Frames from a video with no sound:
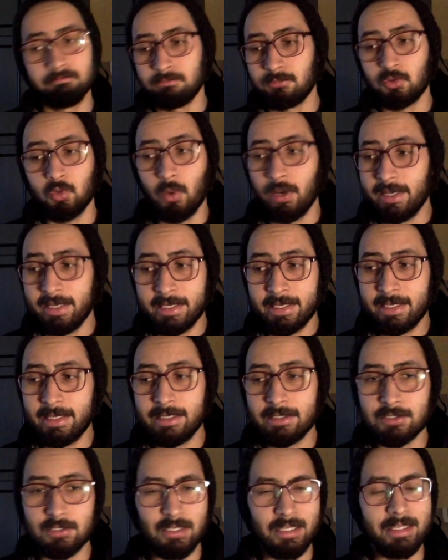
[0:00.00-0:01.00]
20
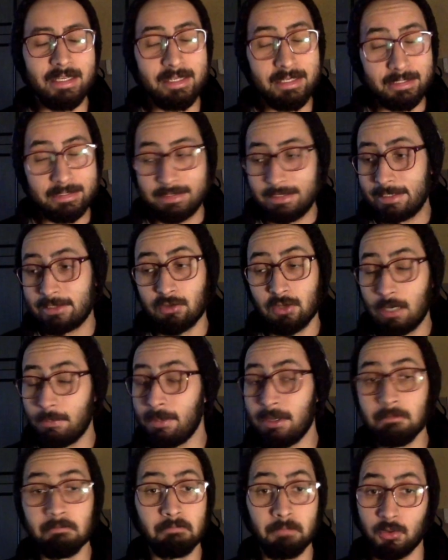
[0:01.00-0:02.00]
kids, it's going to be
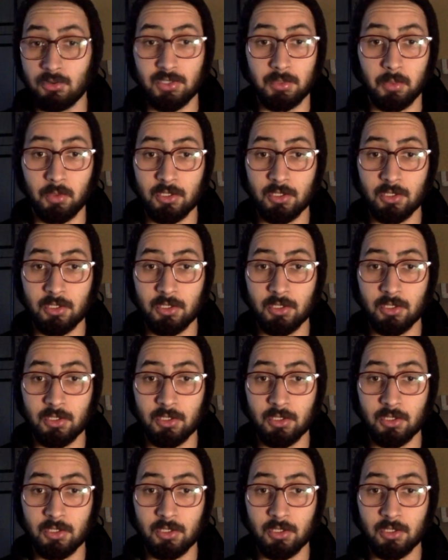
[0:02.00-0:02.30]
impossible.